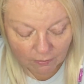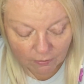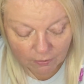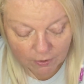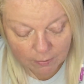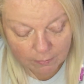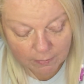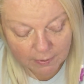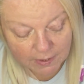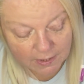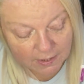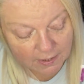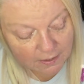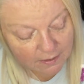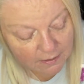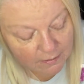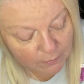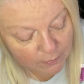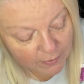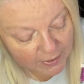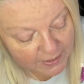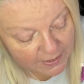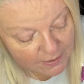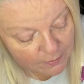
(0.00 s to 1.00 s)
on a minute
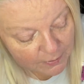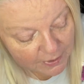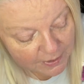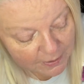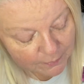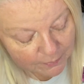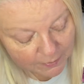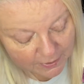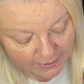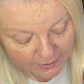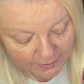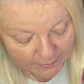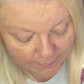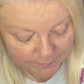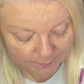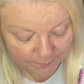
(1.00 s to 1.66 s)
wait wait wait